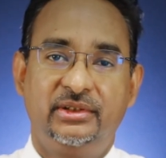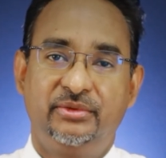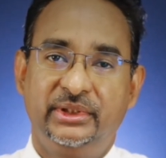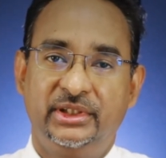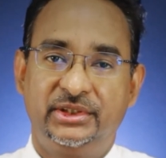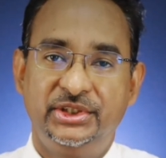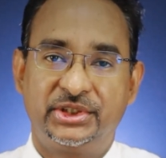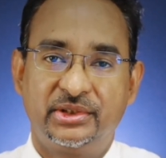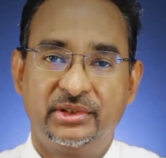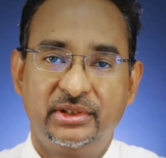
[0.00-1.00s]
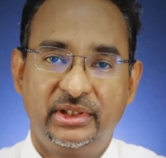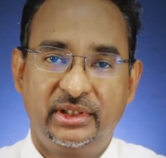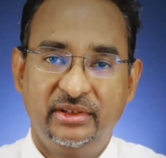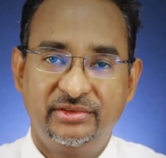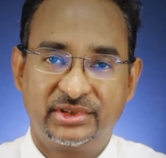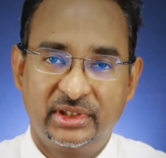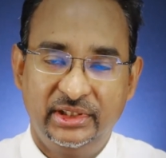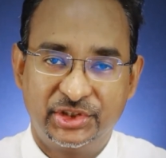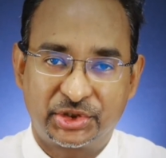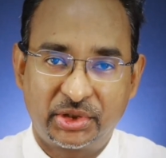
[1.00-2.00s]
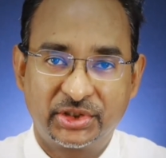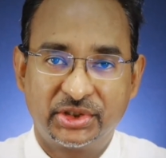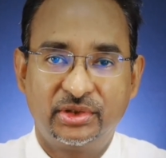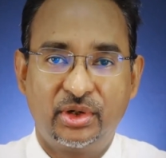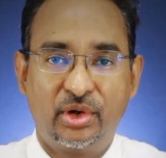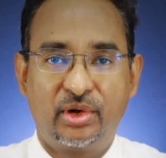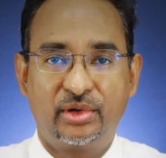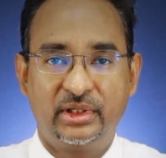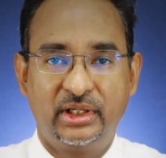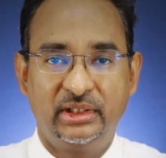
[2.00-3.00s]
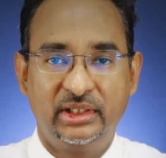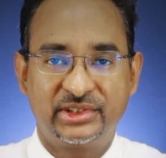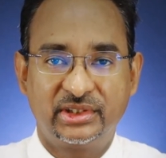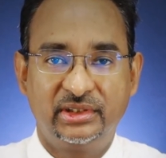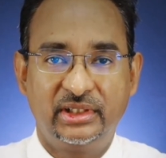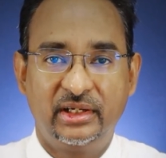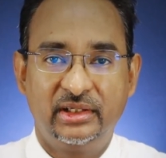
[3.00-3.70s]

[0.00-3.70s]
when the teacher gives instruction or a lesson